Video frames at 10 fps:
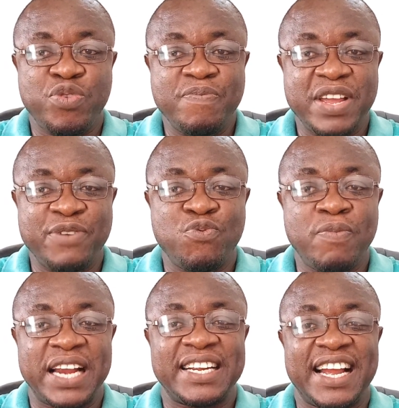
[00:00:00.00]
a
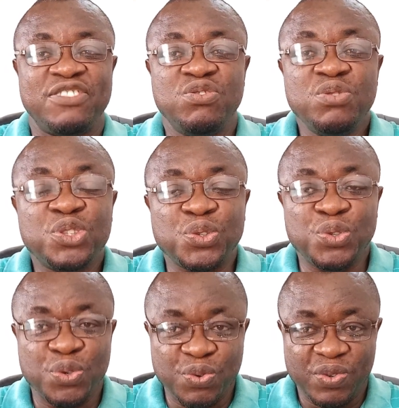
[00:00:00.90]
woman can do to
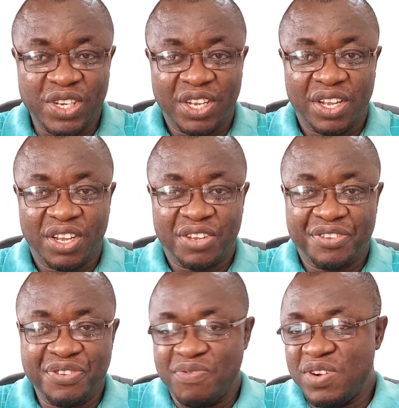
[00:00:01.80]
you,
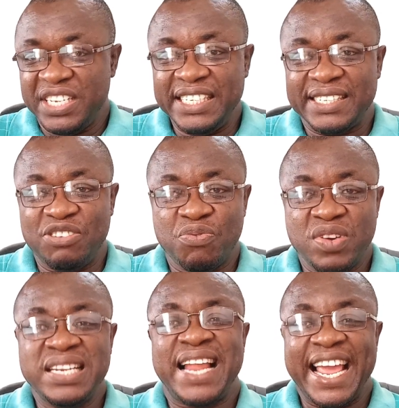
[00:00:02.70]
you
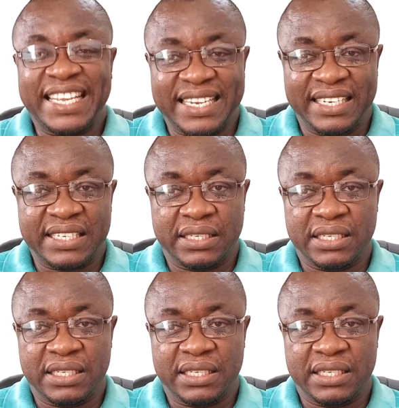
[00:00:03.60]
will like it.